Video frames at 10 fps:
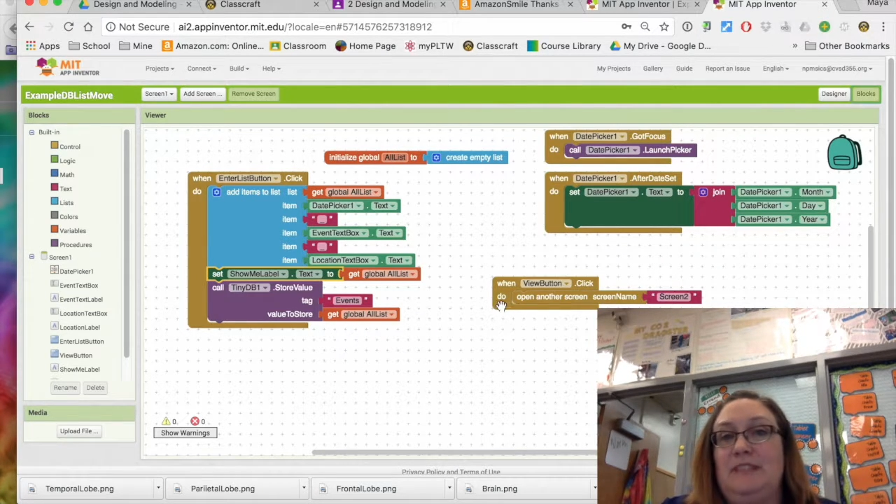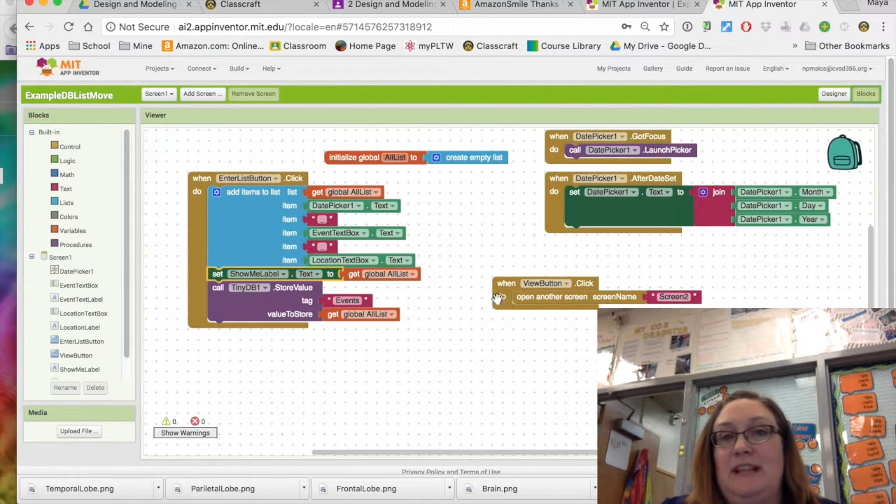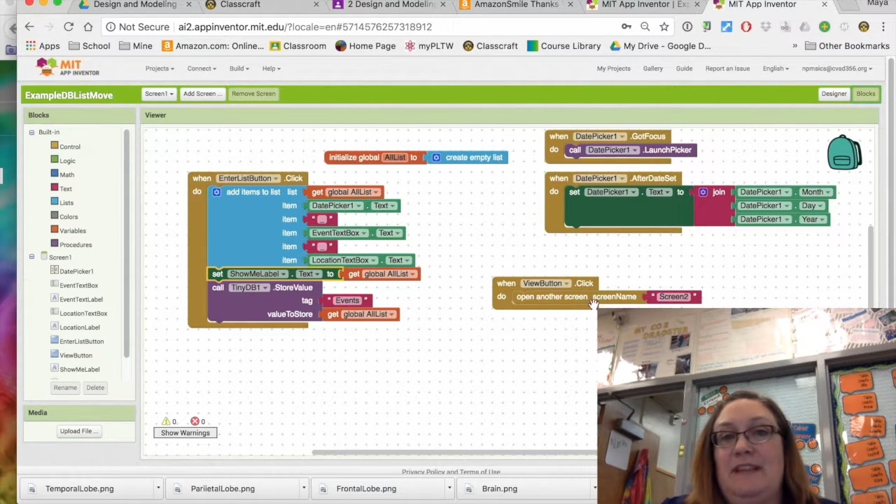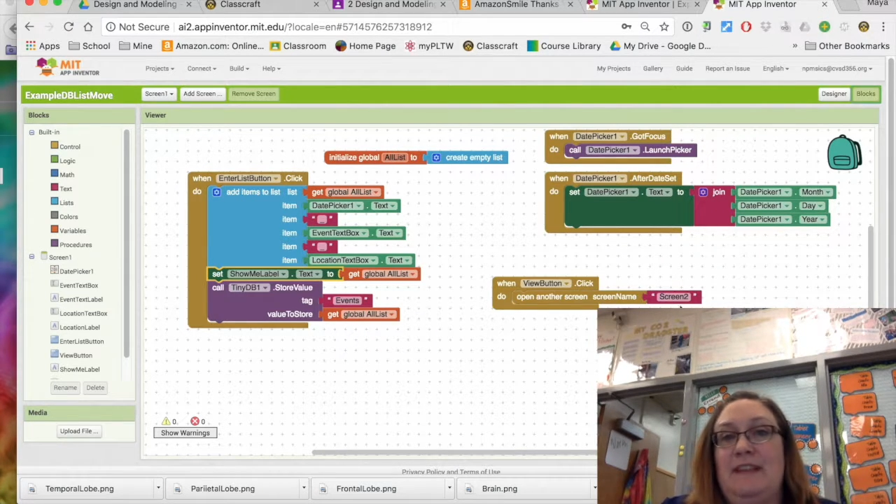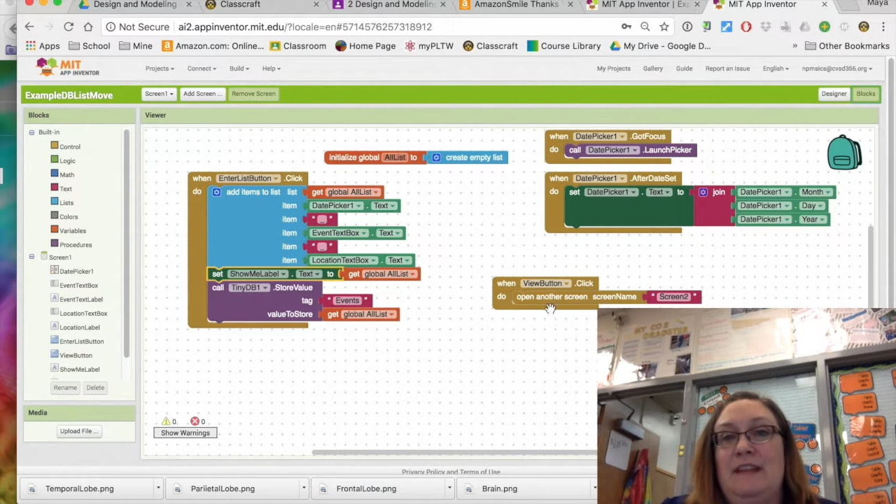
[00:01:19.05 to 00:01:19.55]

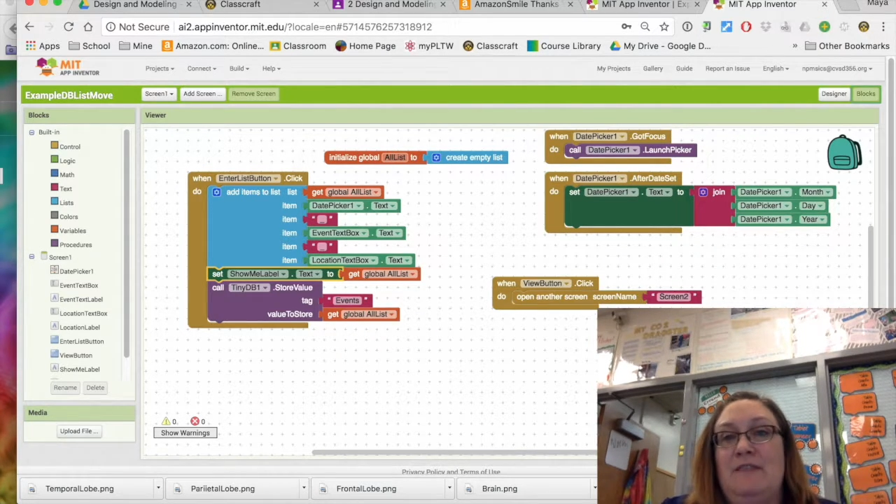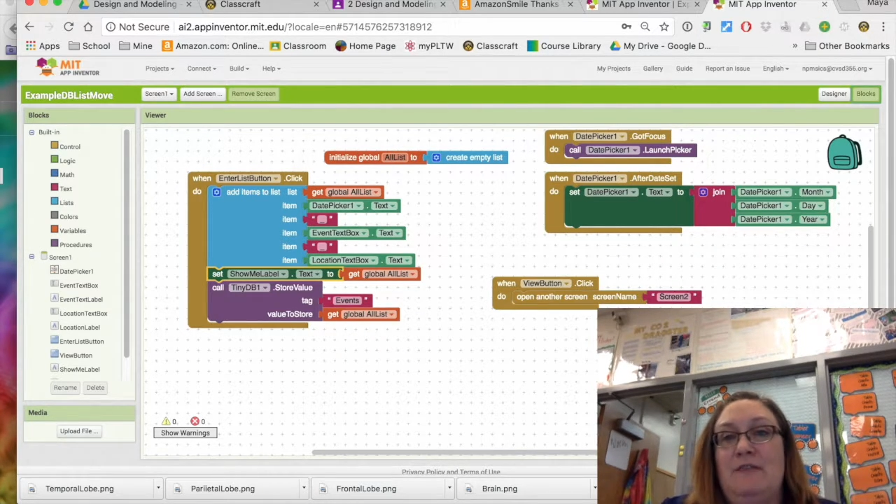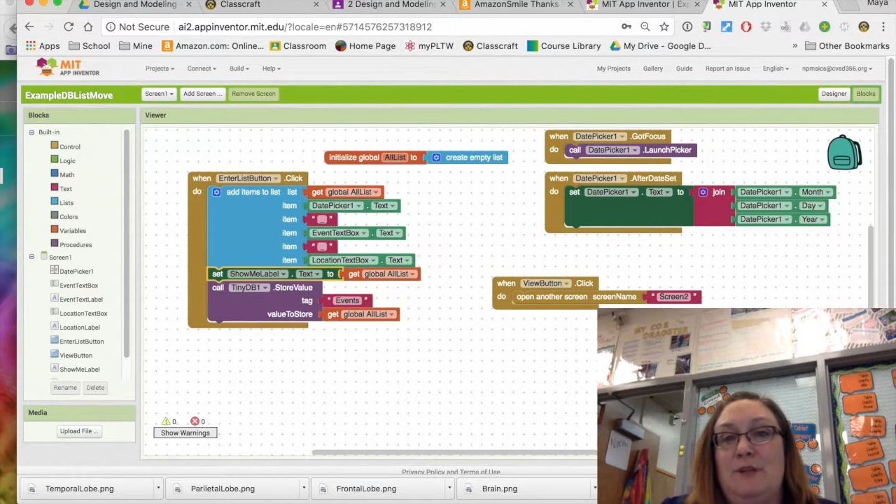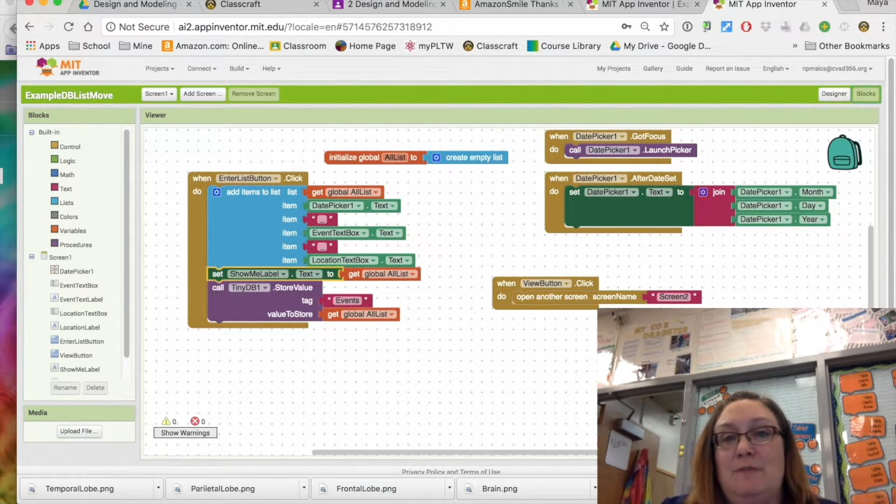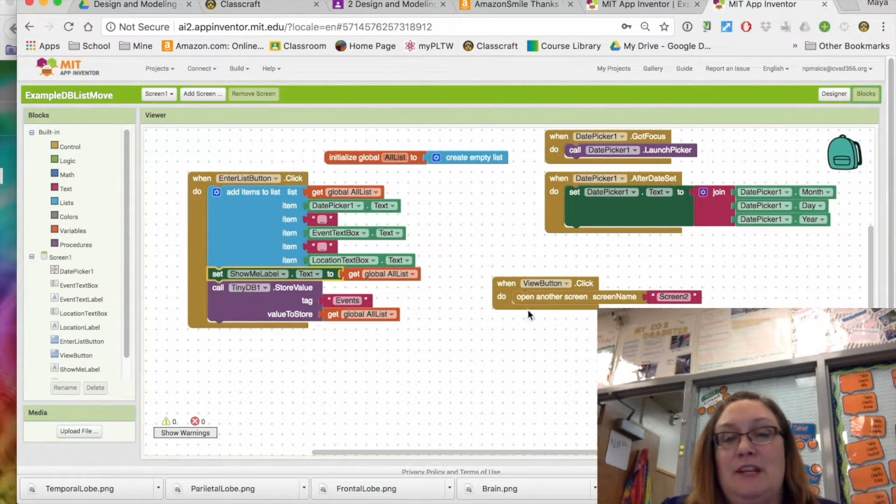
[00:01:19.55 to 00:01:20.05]
And then a
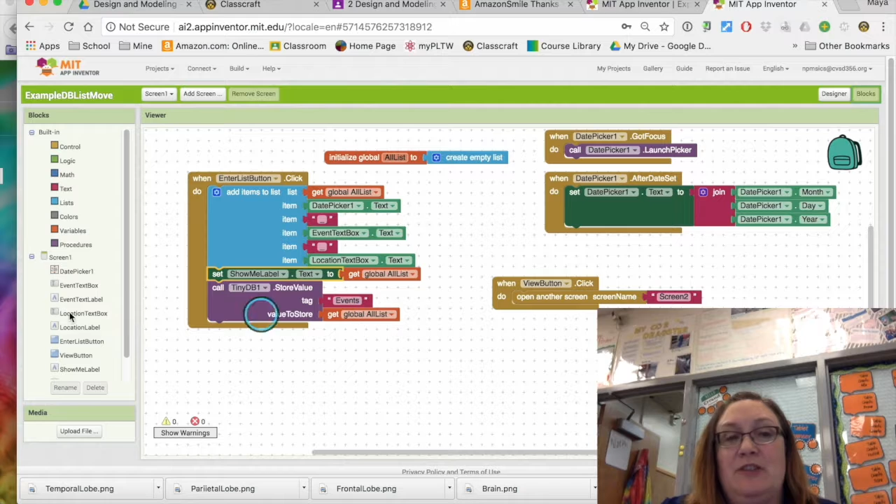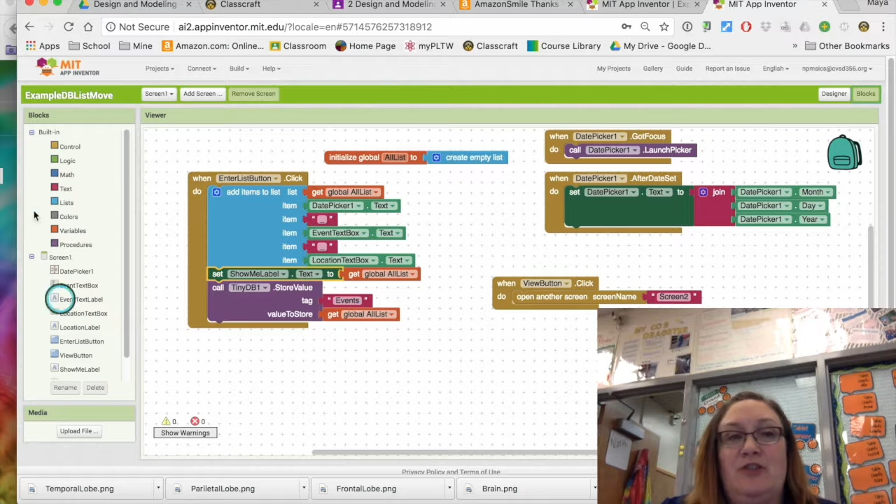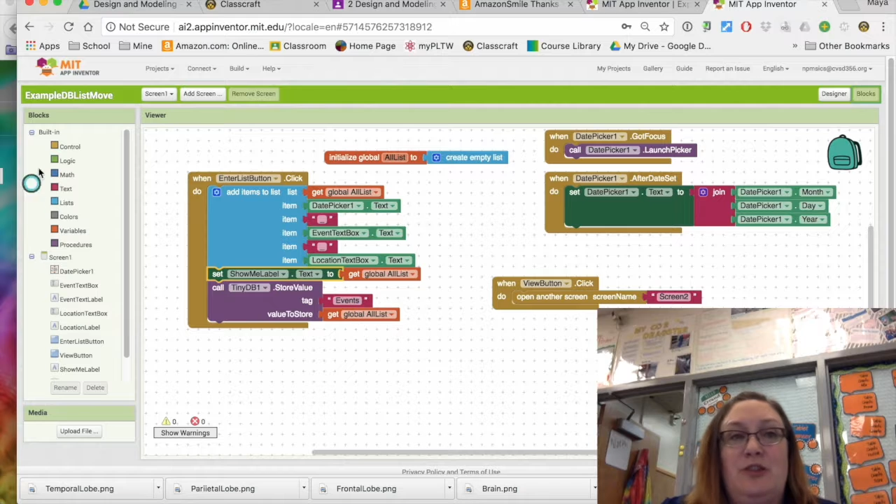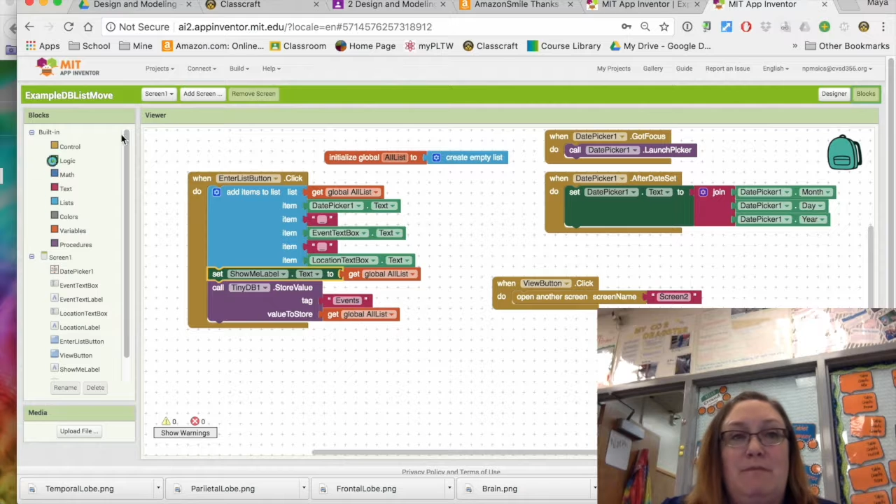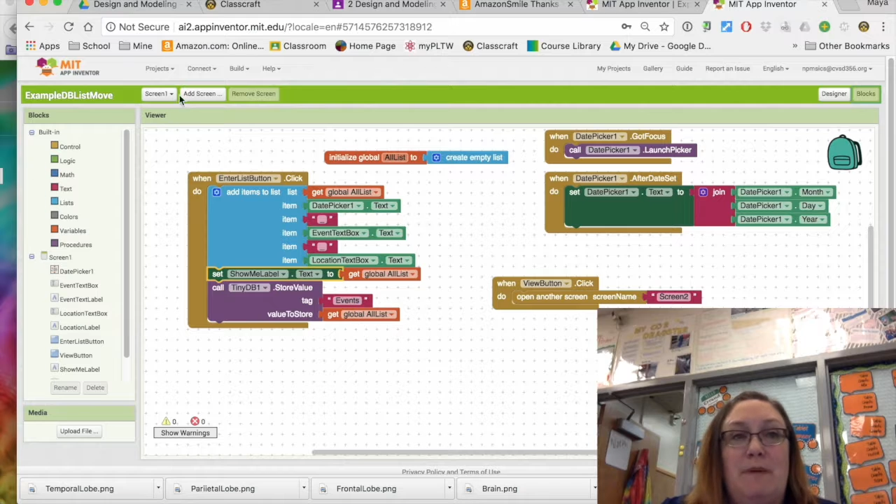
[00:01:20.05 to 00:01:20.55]
view button should